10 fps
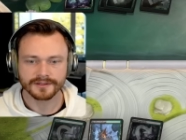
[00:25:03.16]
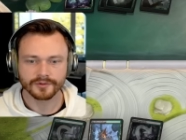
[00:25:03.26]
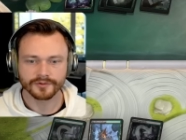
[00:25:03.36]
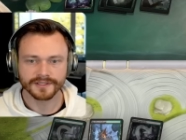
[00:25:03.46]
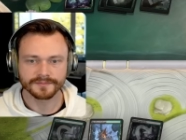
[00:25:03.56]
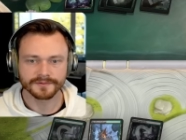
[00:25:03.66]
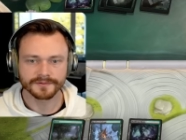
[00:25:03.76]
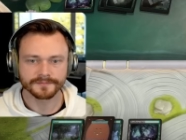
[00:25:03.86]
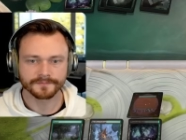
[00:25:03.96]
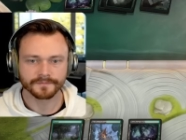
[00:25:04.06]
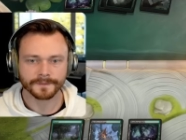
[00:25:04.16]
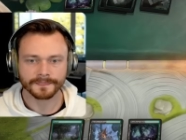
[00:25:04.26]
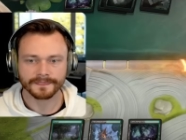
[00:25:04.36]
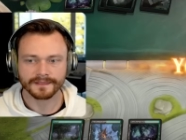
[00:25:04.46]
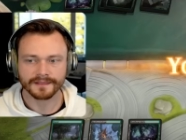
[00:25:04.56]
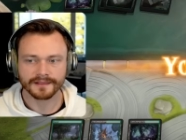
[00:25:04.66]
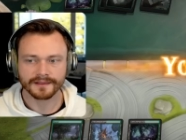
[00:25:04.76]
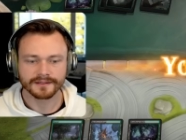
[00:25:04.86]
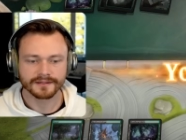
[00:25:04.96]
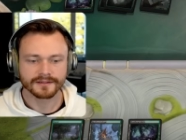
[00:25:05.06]
Lore Keeper.
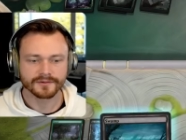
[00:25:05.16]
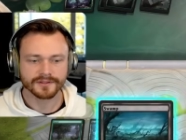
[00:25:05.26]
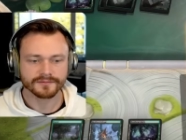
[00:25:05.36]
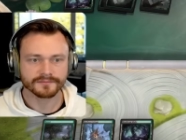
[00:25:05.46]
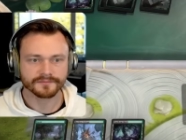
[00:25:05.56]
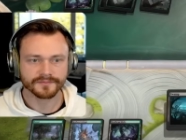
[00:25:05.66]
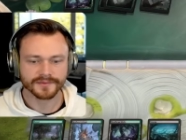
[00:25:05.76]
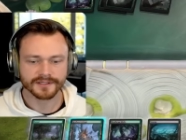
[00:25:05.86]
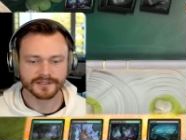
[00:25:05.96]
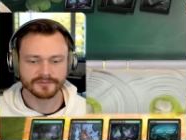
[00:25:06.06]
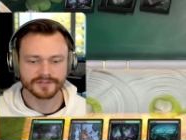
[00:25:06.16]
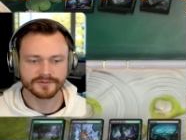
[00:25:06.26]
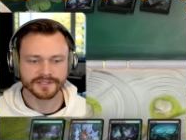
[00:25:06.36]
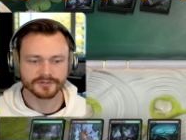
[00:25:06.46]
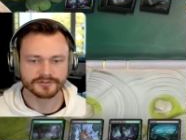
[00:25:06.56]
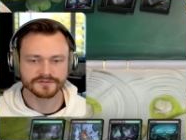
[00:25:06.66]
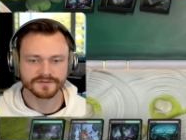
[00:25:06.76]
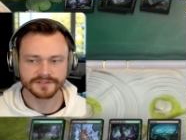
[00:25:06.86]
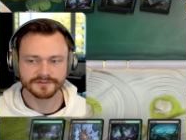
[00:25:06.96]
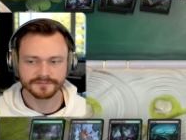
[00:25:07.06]
Well, we do get to
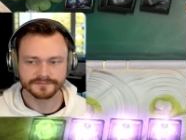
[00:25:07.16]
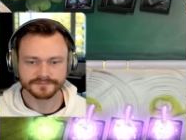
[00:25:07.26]
Archfiend here.